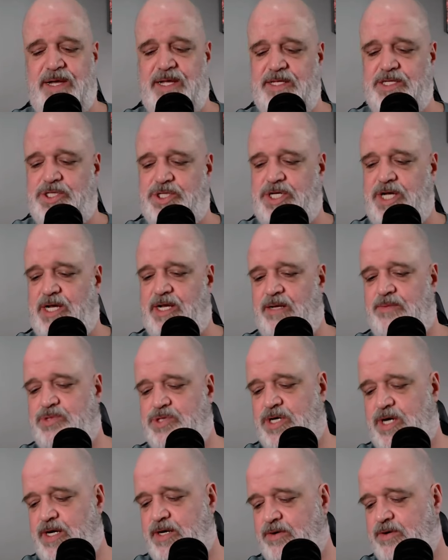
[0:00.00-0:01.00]
this channel. I'm
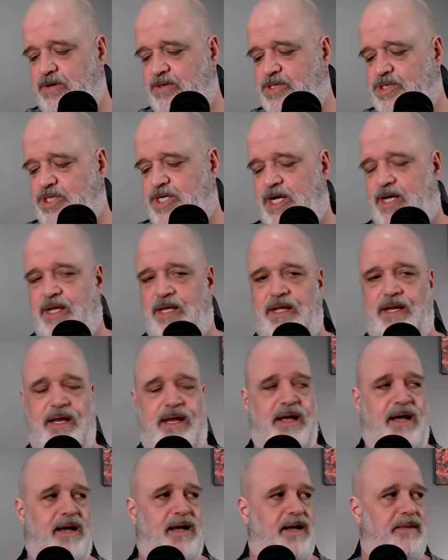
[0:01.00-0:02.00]
trying to grow this channel. And
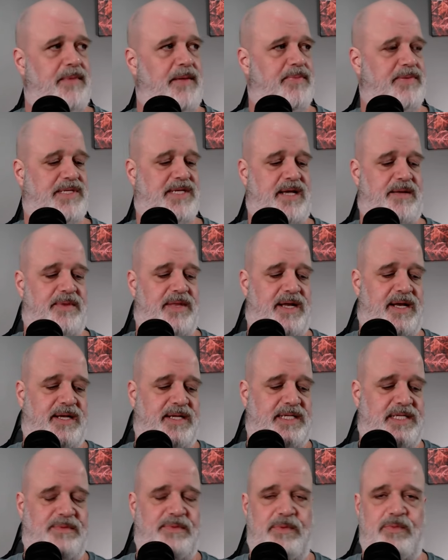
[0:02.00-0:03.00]
people tell me that I
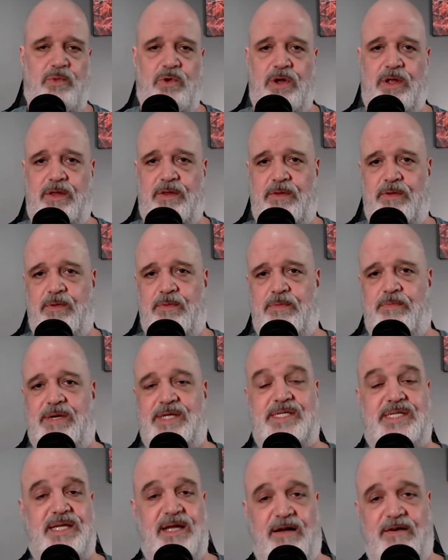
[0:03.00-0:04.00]
need to be more
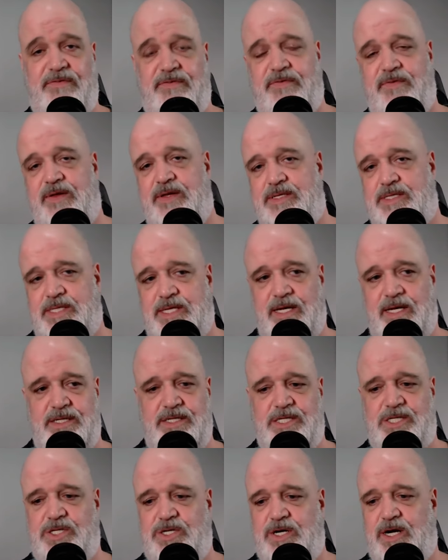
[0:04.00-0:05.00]
myself instead of
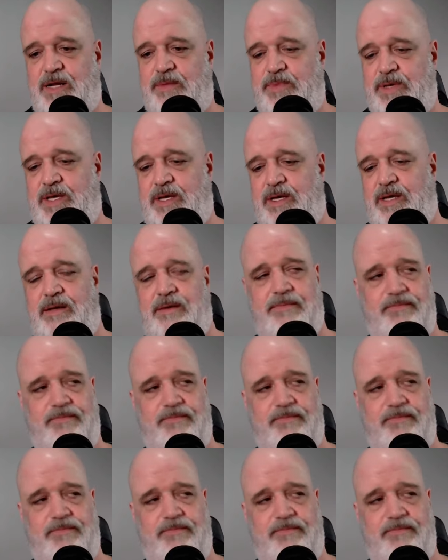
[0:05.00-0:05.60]
just trying to be,